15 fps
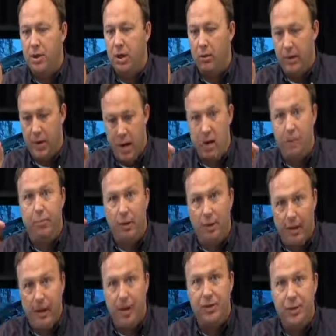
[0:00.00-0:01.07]
So, again, the
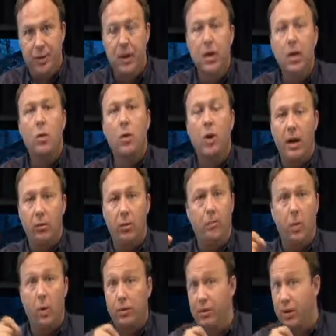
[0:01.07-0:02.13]
police, we're getting
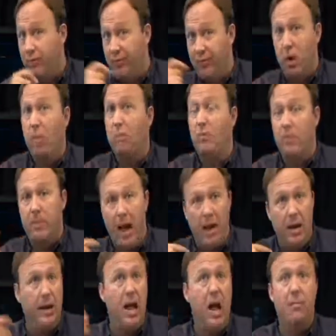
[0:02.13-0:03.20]
reports confirmed of them
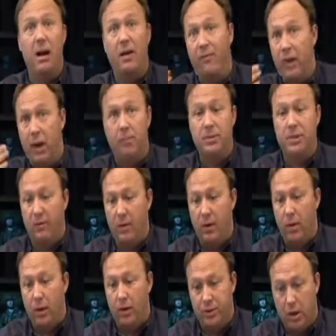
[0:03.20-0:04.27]
handing out my films
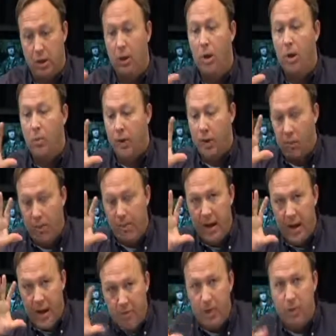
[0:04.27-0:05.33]
everywhere. So we don't want to
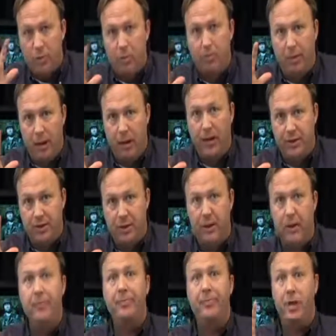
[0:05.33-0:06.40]
be enemies with the police.
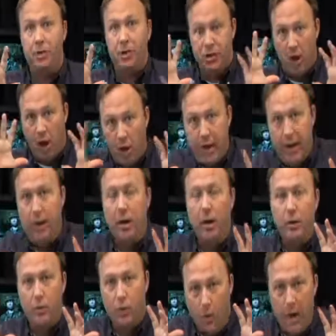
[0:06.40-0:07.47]
They're starting
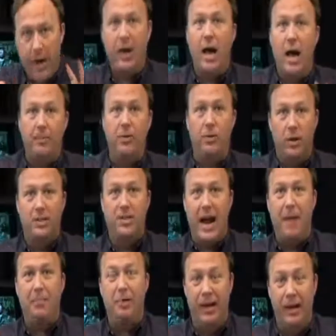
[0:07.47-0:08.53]
to wake up to what's
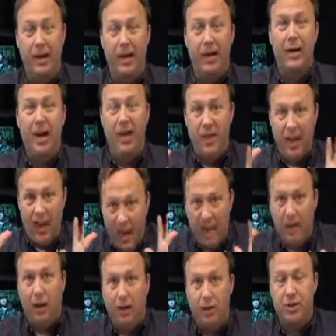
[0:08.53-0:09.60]
happening. And the
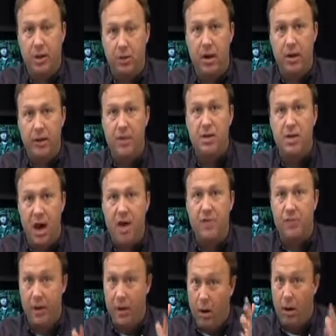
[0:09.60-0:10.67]
Hitlers that run this
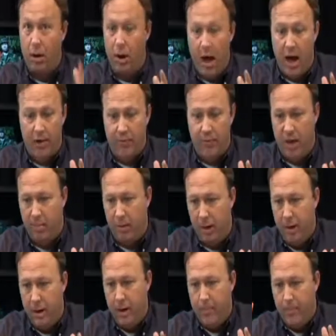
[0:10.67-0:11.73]
country are in a lot of
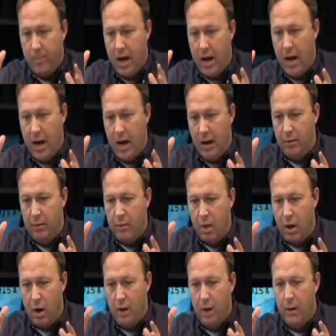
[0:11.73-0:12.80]
trouble. Uh,
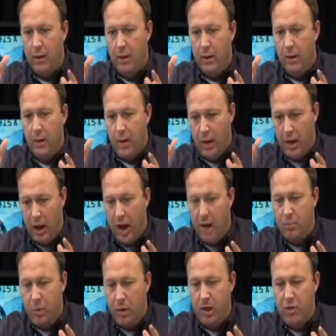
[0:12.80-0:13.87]
Kirk in
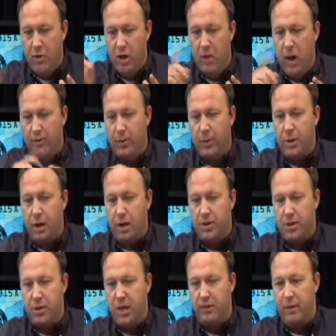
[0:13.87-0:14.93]
London. We'll get to you after we talk
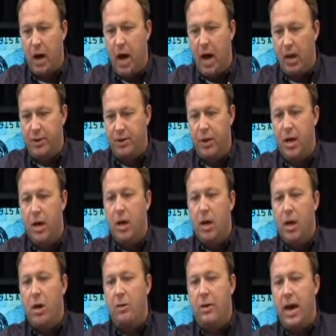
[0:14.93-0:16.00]
to Stephen Hollis.
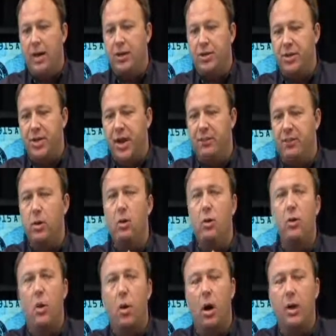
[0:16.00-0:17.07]
Okay, Stephen, New
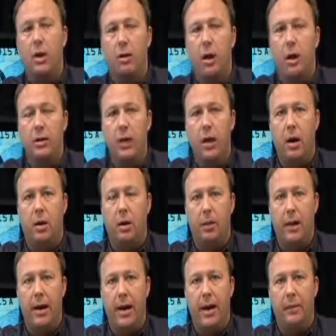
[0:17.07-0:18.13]
York, you're on the air.
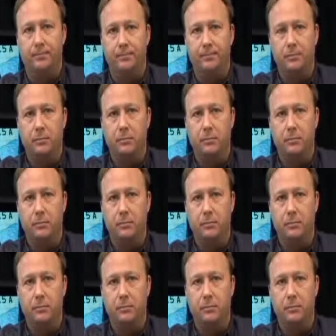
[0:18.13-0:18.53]
Go ahead.